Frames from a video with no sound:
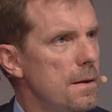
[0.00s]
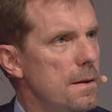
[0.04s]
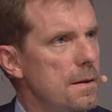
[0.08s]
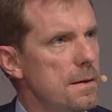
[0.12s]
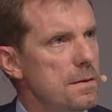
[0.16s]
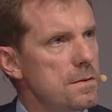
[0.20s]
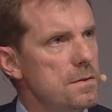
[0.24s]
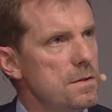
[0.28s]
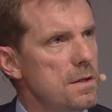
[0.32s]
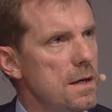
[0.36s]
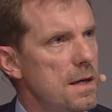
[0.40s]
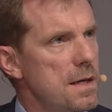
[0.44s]

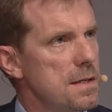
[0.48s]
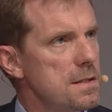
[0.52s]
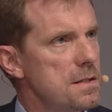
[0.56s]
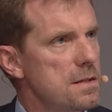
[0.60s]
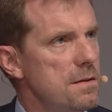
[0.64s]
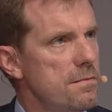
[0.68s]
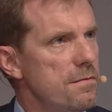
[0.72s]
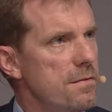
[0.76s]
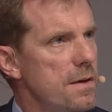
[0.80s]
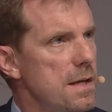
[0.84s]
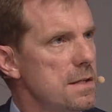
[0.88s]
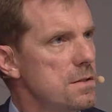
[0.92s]

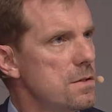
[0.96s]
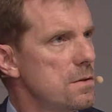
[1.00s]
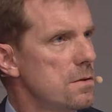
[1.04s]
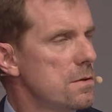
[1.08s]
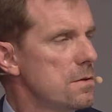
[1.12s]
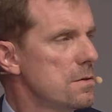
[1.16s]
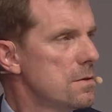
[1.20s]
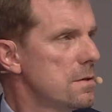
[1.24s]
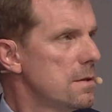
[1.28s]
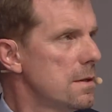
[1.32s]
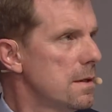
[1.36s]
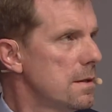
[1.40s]
sized
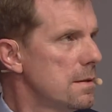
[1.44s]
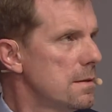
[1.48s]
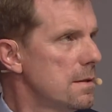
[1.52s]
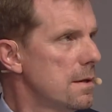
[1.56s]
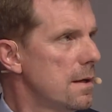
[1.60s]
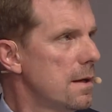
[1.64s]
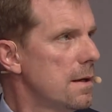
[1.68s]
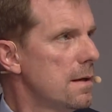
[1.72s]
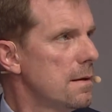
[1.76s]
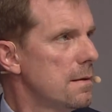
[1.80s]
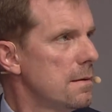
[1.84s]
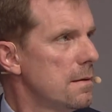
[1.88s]
investors that
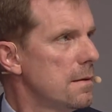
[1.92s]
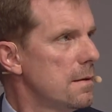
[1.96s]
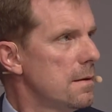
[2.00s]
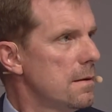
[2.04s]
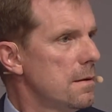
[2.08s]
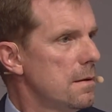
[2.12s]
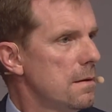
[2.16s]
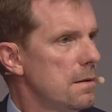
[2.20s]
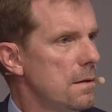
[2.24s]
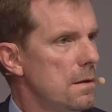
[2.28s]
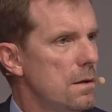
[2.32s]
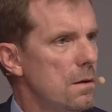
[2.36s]
are
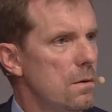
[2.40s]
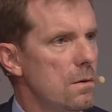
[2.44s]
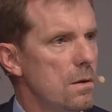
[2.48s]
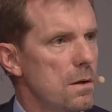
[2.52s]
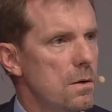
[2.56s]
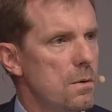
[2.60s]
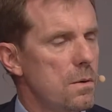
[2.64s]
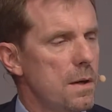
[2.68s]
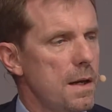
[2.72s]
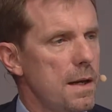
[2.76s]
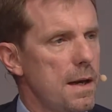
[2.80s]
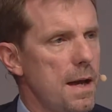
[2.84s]

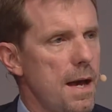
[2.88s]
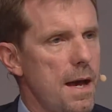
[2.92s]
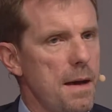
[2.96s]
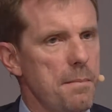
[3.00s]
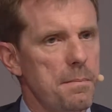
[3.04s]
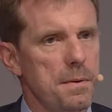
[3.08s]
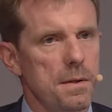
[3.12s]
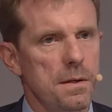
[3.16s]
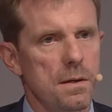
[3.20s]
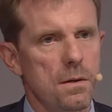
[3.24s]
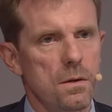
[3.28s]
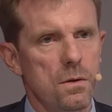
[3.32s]
quite
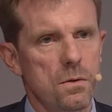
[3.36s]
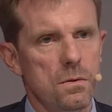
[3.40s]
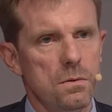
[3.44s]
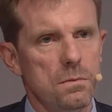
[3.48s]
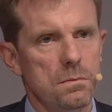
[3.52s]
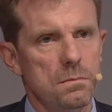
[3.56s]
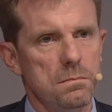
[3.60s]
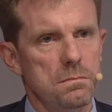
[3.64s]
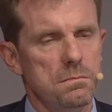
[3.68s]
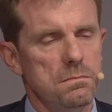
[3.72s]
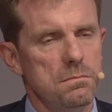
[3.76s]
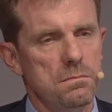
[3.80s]
happy to
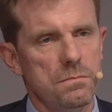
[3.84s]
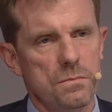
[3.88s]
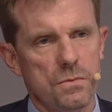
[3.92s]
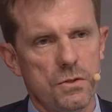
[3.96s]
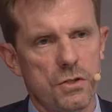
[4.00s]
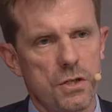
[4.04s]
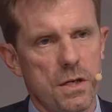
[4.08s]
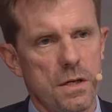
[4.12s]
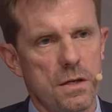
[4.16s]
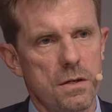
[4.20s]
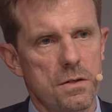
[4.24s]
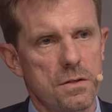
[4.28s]
own
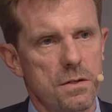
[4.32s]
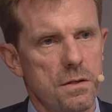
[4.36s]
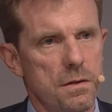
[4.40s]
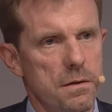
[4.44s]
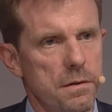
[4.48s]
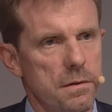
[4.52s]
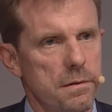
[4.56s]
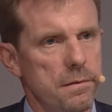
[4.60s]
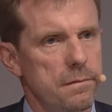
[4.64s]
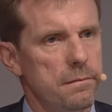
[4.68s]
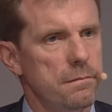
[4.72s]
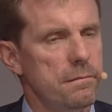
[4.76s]
shares that
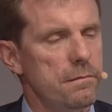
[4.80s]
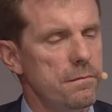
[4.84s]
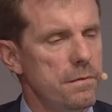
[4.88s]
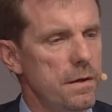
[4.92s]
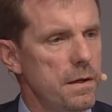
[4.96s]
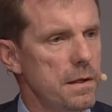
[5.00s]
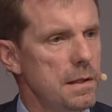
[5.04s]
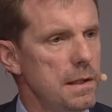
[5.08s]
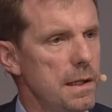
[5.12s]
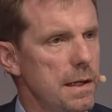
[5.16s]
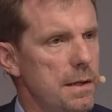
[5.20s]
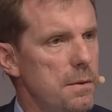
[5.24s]
are
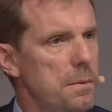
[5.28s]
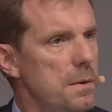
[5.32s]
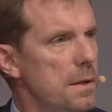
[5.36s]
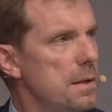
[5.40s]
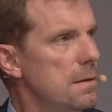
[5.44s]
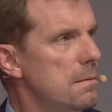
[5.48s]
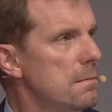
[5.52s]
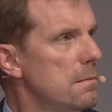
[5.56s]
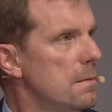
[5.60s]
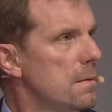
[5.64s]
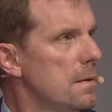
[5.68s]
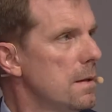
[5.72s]
very
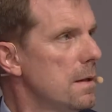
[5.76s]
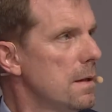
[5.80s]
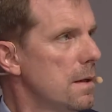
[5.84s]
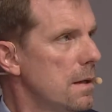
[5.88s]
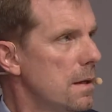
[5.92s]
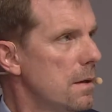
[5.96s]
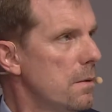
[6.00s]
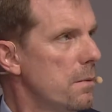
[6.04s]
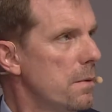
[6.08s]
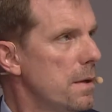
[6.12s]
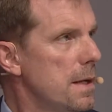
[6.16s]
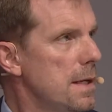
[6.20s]
liquid
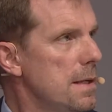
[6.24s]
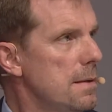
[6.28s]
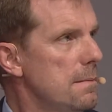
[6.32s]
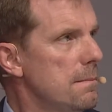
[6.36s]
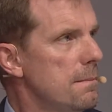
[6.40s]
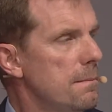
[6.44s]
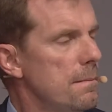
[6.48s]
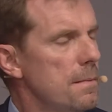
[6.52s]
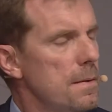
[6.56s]
in a REIT,